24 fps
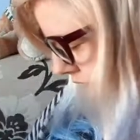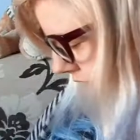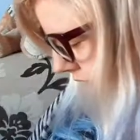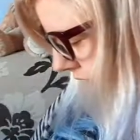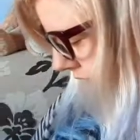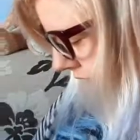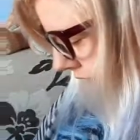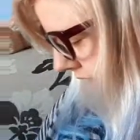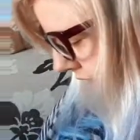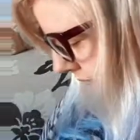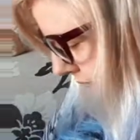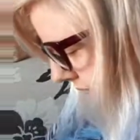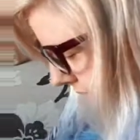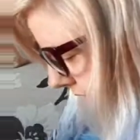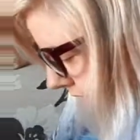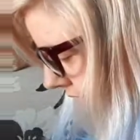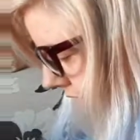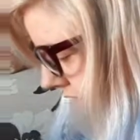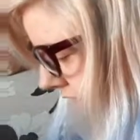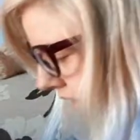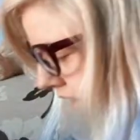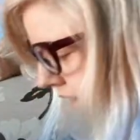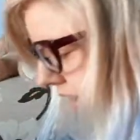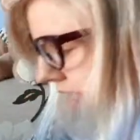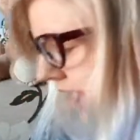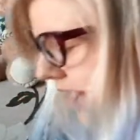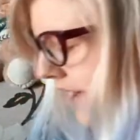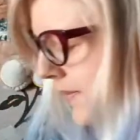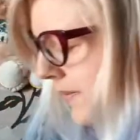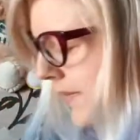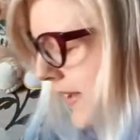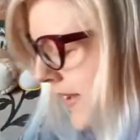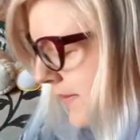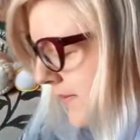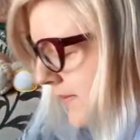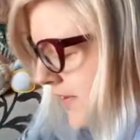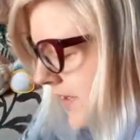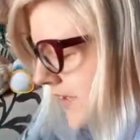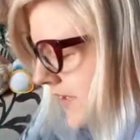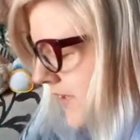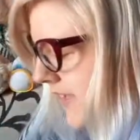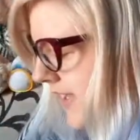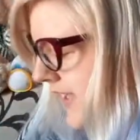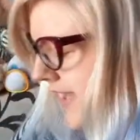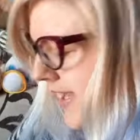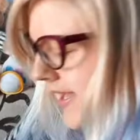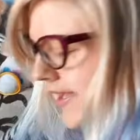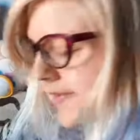the Aeroplane
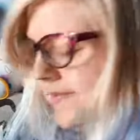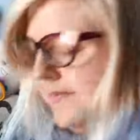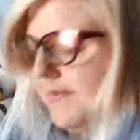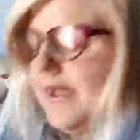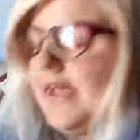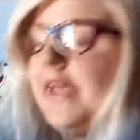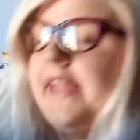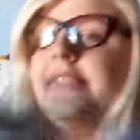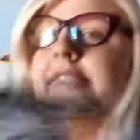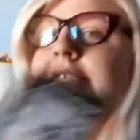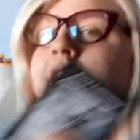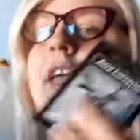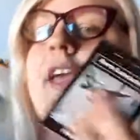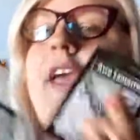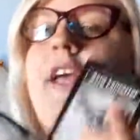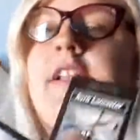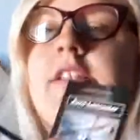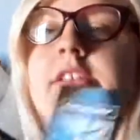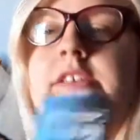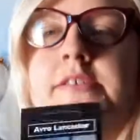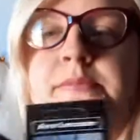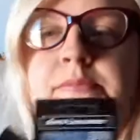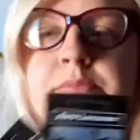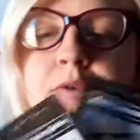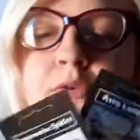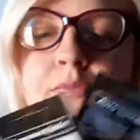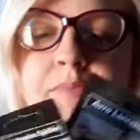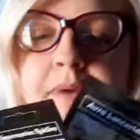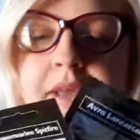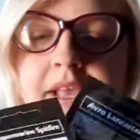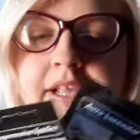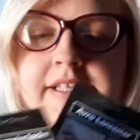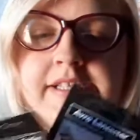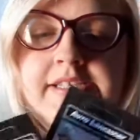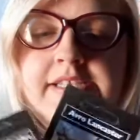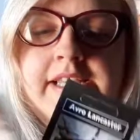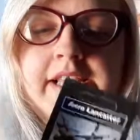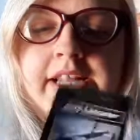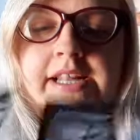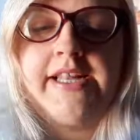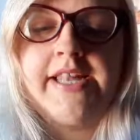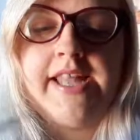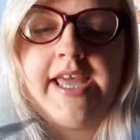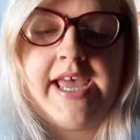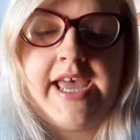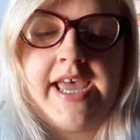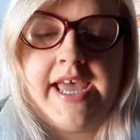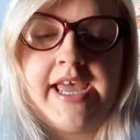Museum, and they had some more pins in
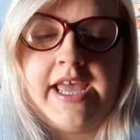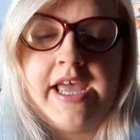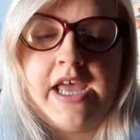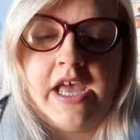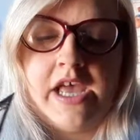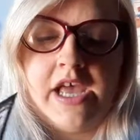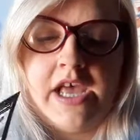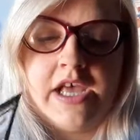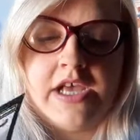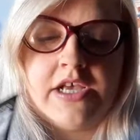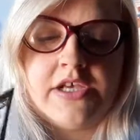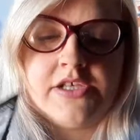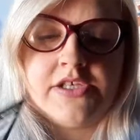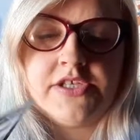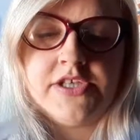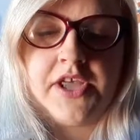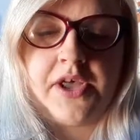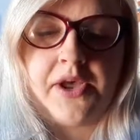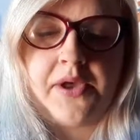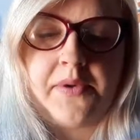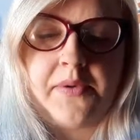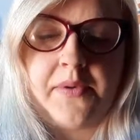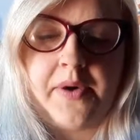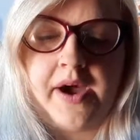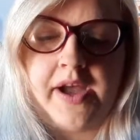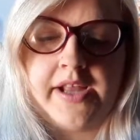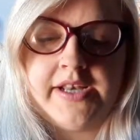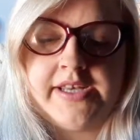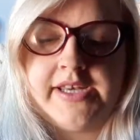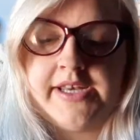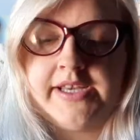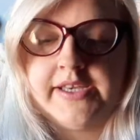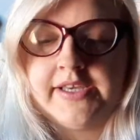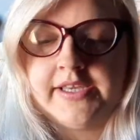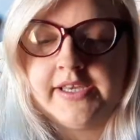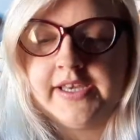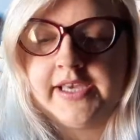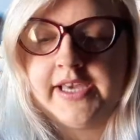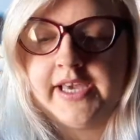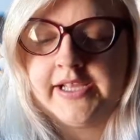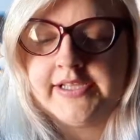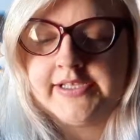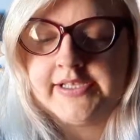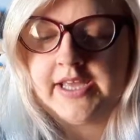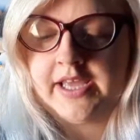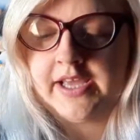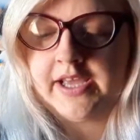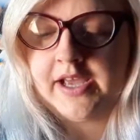there. So I did
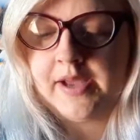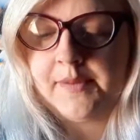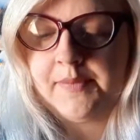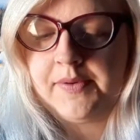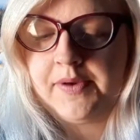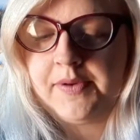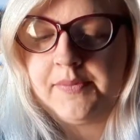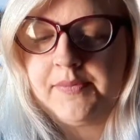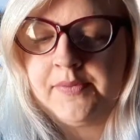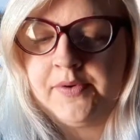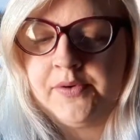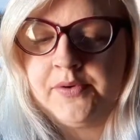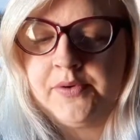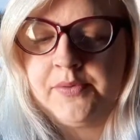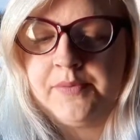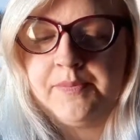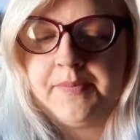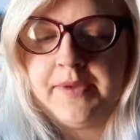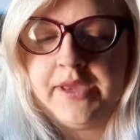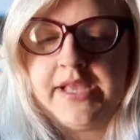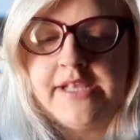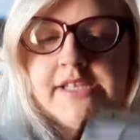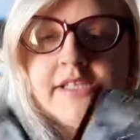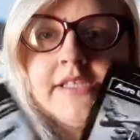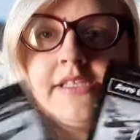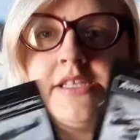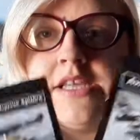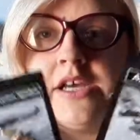get a couple of more pins.